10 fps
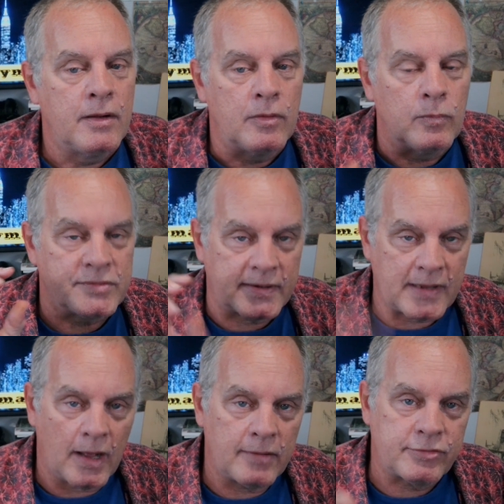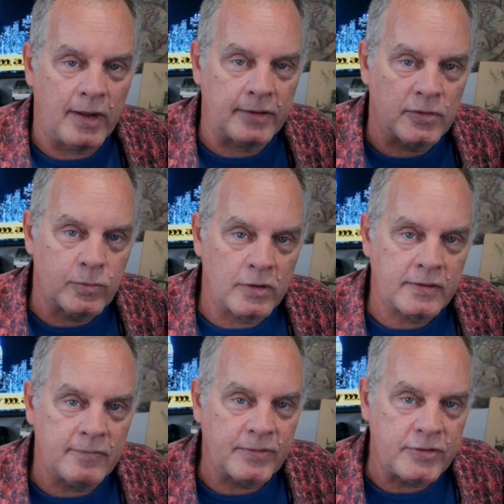was a contractor
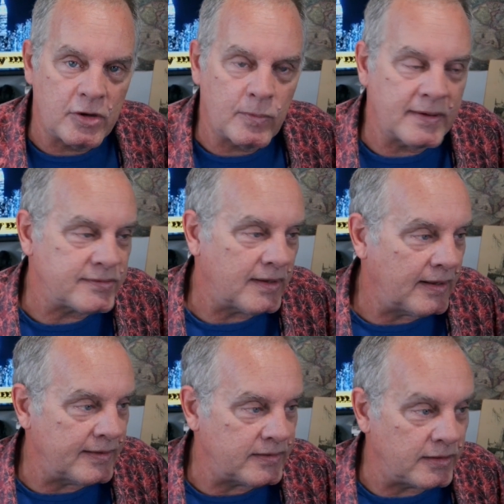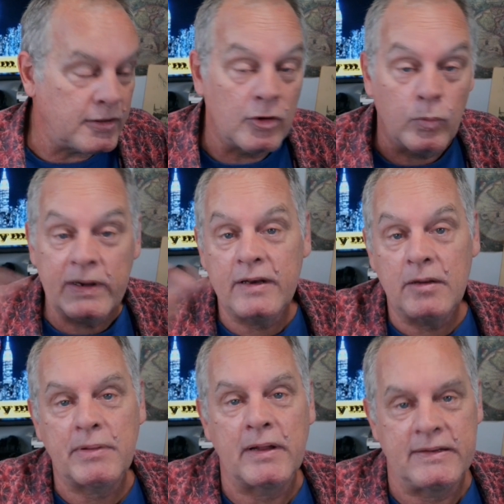working for USAID who went into
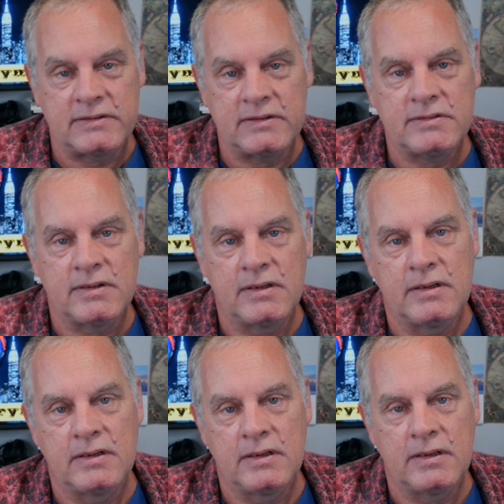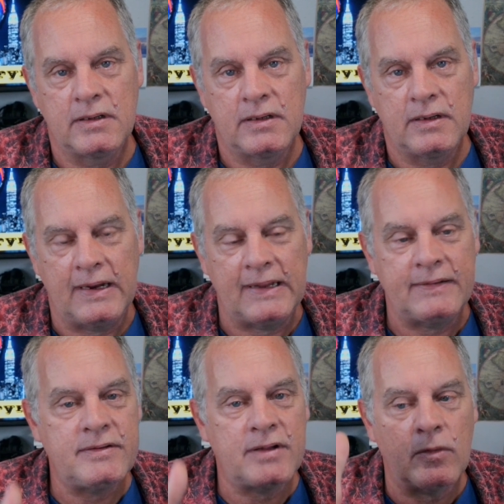places and
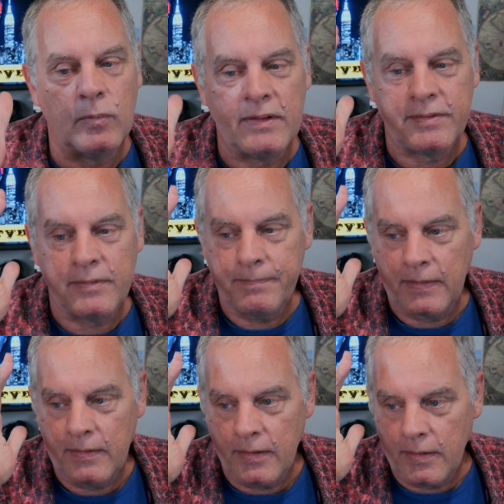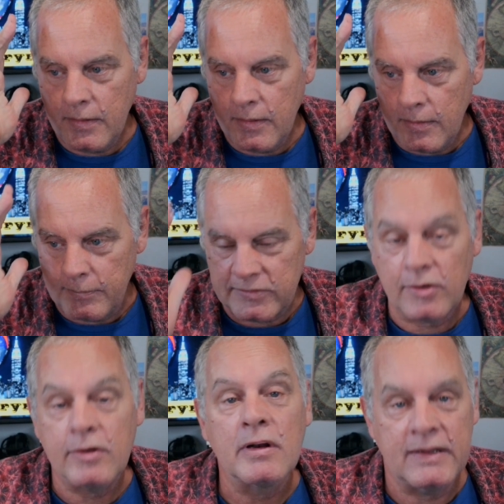he dealt with
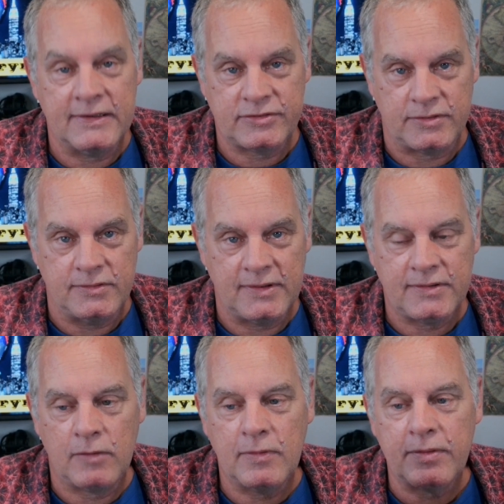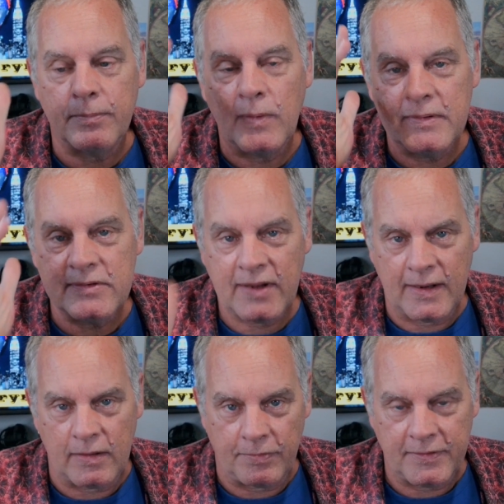maternal issues. He dealt with women's health. He